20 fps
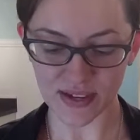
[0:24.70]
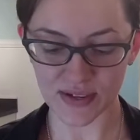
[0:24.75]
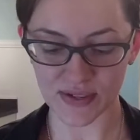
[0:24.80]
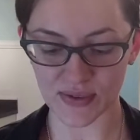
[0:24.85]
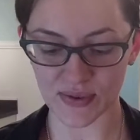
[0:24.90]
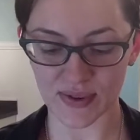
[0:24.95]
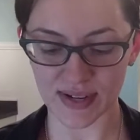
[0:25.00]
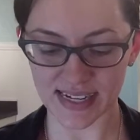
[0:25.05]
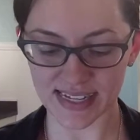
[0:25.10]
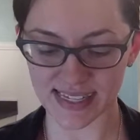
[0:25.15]

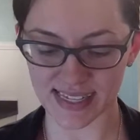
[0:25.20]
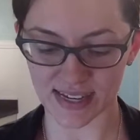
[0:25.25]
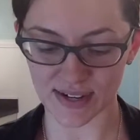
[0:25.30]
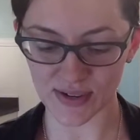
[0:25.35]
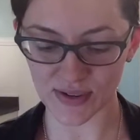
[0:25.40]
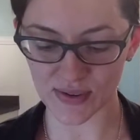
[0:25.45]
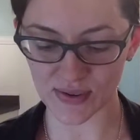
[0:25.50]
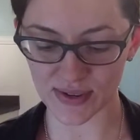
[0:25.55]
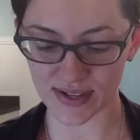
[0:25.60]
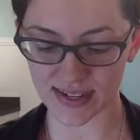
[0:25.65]
So an
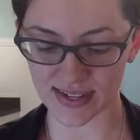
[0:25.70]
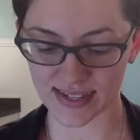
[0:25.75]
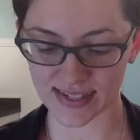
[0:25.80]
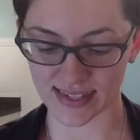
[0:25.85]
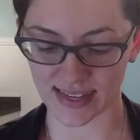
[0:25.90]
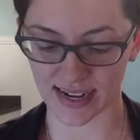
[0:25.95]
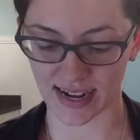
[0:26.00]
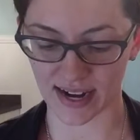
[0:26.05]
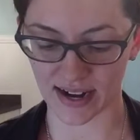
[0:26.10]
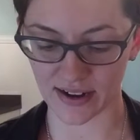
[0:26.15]
essential oil
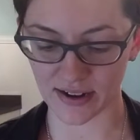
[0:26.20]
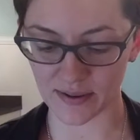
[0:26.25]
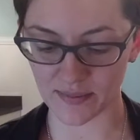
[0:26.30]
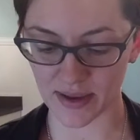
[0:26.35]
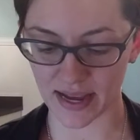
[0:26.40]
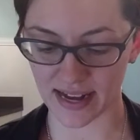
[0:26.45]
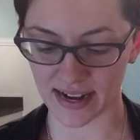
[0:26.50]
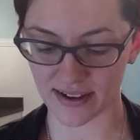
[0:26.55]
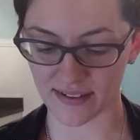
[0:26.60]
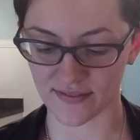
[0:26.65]
is an
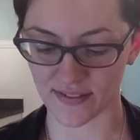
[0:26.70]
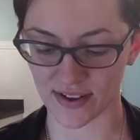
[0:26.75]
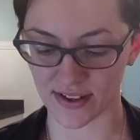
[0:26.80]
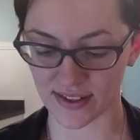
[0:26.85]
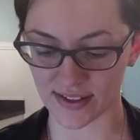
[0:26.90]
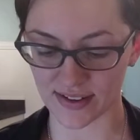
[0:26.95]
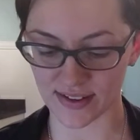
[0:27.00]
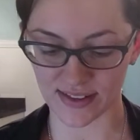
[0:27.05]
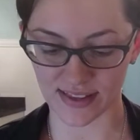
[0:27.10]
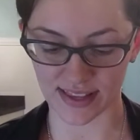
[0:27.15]
aromatic
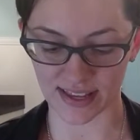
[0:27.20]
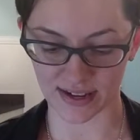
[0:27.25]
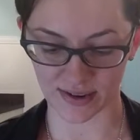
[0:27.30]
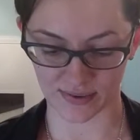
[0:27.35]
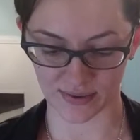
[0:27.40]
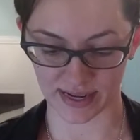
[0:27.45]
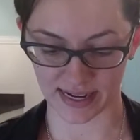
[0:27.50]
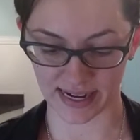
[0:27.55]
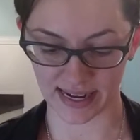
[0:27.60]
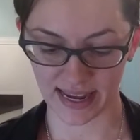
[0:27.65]
volatile
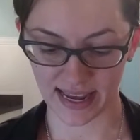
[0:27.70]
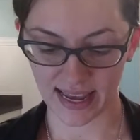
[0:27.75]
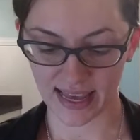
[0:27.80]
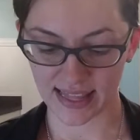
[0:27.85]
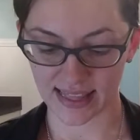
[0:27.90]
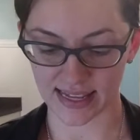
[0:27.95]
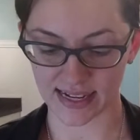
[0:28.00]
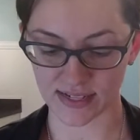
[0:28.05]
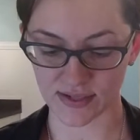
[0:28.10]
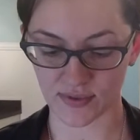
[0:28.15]
liquid
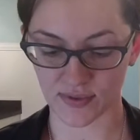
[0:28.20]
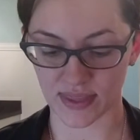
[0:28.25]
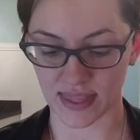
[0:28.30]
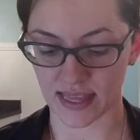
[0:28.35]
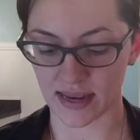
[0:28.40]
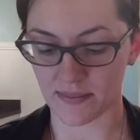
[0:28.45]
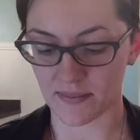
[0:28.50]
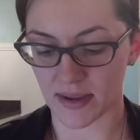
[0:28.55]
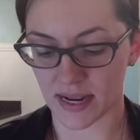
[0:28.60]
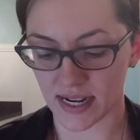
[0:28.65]
that is
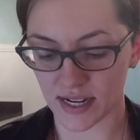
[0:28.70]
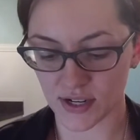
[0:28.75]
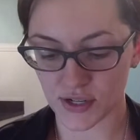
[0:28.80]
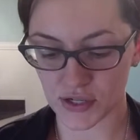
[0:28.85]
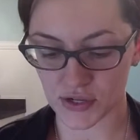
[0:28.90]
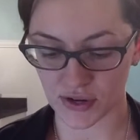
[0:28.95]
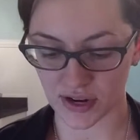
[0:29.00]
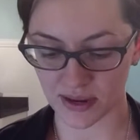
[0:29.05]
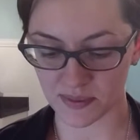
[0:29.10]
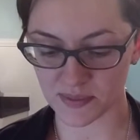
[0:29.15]
within many
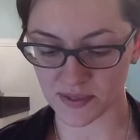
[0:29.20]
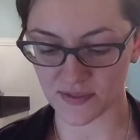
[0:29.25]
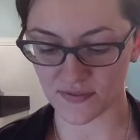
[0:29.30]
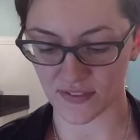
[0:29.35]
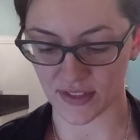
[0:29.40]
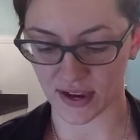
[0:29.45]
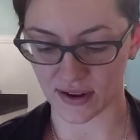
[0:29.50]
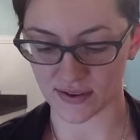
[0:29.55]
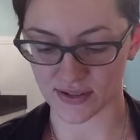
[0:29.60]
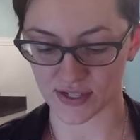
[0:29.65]
shrubs,
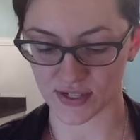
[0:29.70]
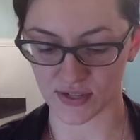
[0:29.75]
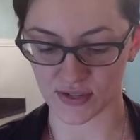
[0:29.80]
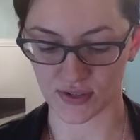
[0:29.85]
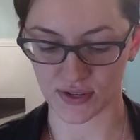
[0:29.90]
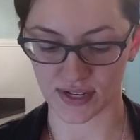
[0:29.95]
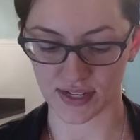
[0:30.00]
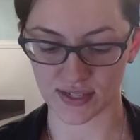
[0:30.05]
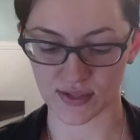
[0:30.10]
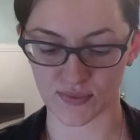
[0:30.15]
flowers,
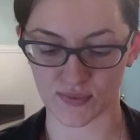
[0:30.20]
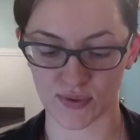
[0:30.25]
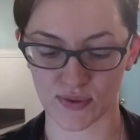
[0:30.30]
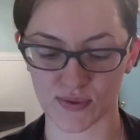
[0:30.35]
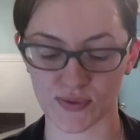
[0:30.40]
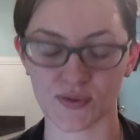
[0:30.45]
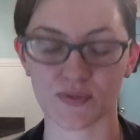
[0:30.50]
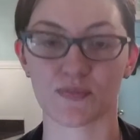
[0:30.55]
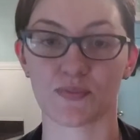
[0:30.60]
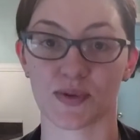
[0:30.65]
trees,
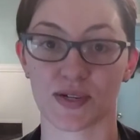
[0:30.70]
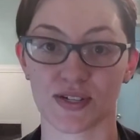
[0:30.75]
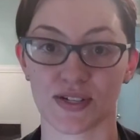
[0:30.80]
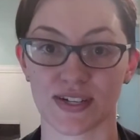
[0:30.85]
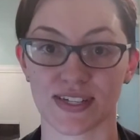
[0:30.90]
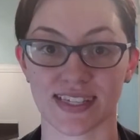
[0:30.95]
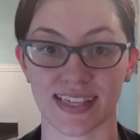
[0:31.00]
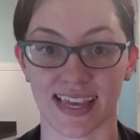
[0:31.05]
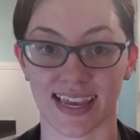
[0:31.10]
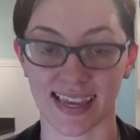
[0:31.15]
roots,
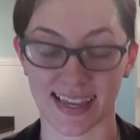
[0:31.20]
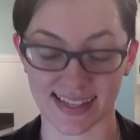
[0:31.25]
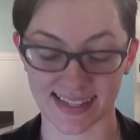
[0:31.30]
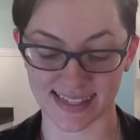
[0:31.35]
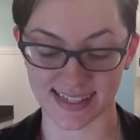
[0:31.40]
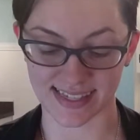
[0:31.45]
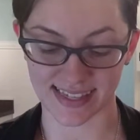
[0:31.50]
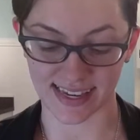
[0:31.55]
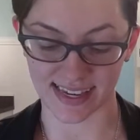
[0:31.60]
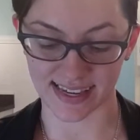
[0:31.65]
bushes,
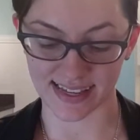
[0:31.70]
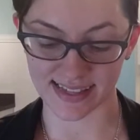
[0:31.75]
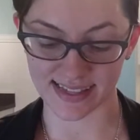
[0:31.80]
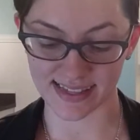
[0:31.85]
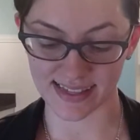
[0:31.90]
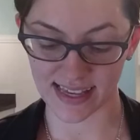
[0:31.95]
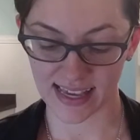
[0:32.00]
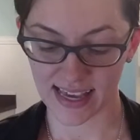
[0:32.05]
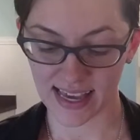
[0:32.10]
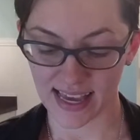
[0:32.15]
and
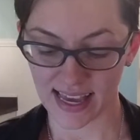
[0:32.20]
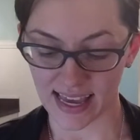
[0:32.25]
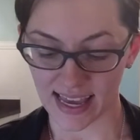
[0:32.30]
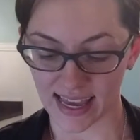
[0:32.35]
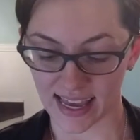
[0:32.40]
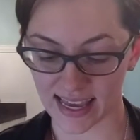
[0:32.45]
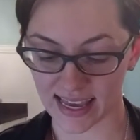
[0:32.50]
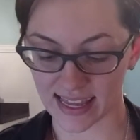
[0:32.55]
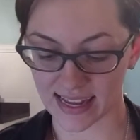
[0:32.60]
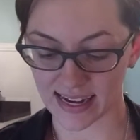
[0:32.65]
seeds.
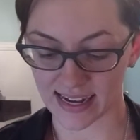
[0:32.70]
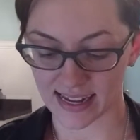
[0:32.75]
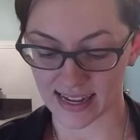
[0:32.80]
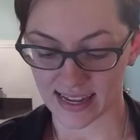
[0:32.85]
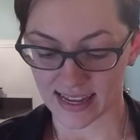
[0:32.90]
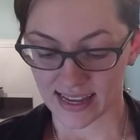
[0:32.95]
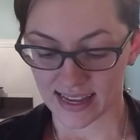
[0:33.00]
And